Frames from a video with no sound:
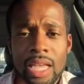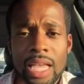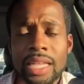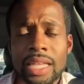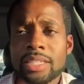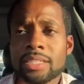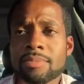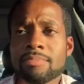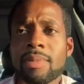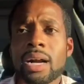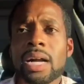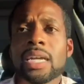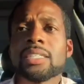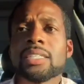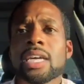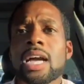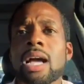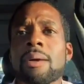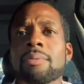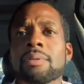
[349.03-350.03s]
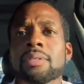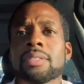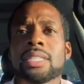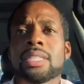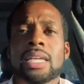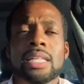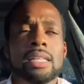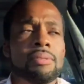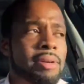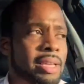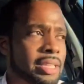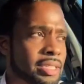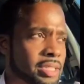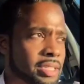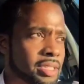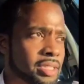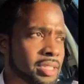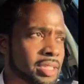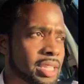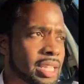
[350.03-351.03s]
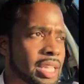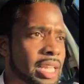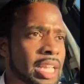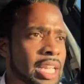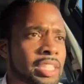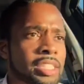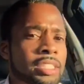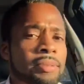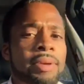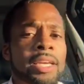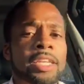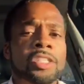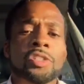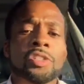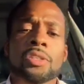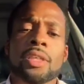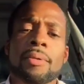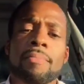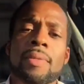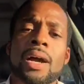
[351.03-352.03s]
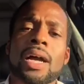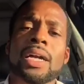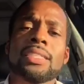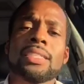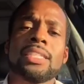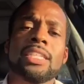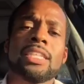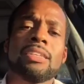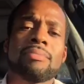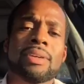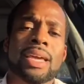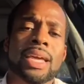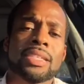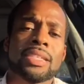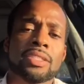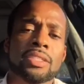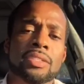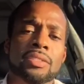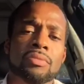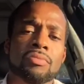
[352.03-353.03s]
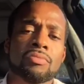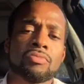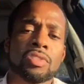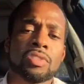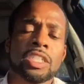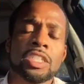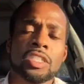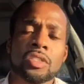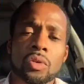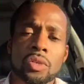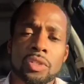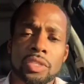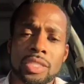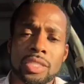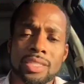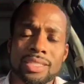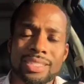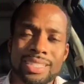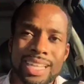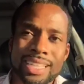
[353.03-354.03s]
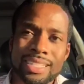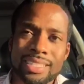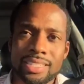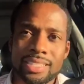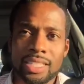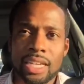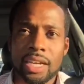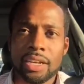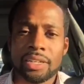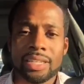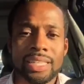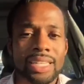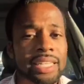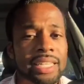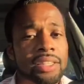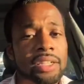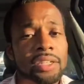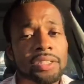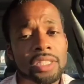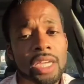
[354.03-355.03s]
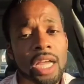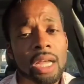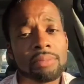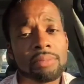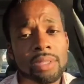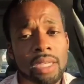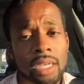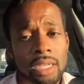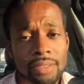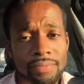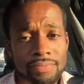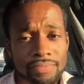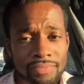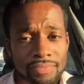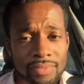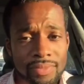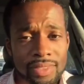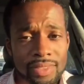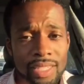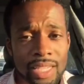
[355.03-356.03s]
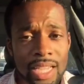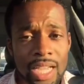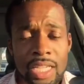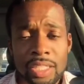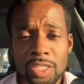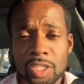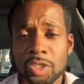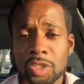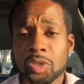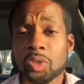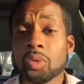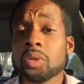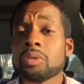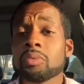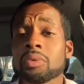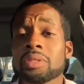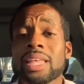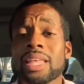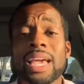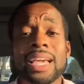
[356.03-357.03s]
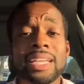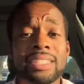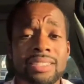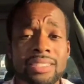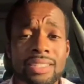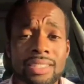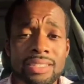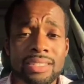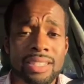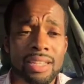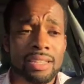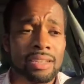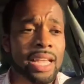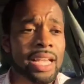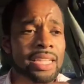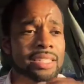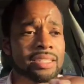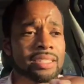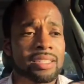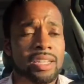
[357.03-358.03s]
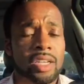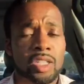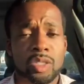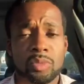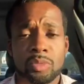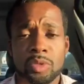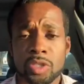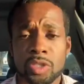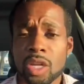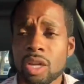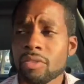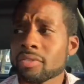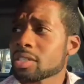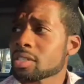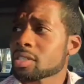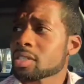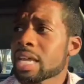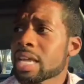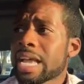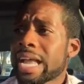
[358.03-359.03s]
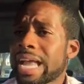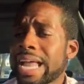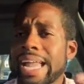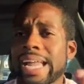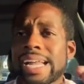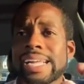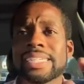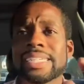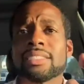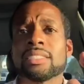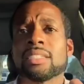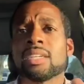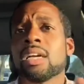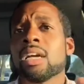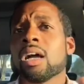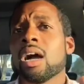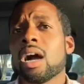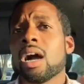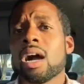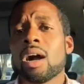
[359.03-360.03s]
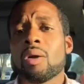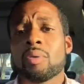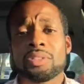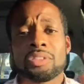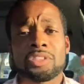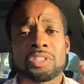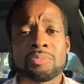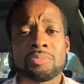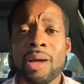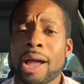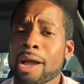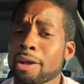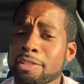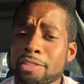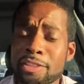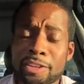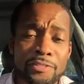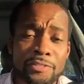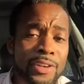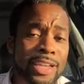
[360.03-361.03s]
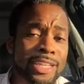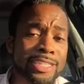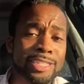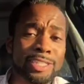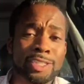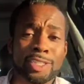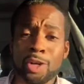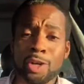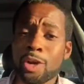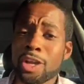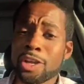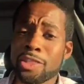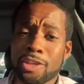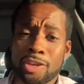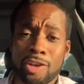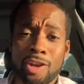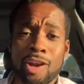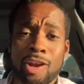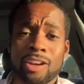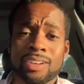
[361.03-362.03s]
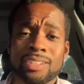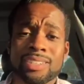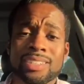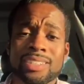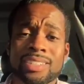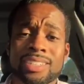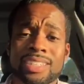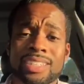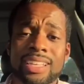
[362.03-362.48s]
It is my job on a daily basis to make sure that my team has the resources necessary to get their job done, to do it with excellence and excellent customer service, and with a smile on their face and joy in their heart.